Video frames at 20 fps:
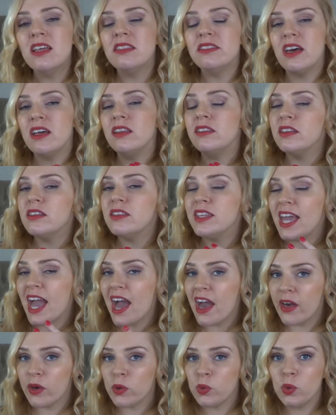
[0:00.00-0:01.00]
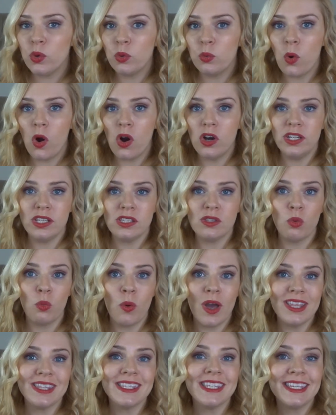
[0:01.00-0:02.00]
then the Aqua one is a
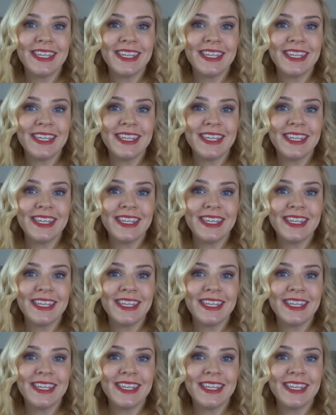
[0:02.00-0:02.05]
way to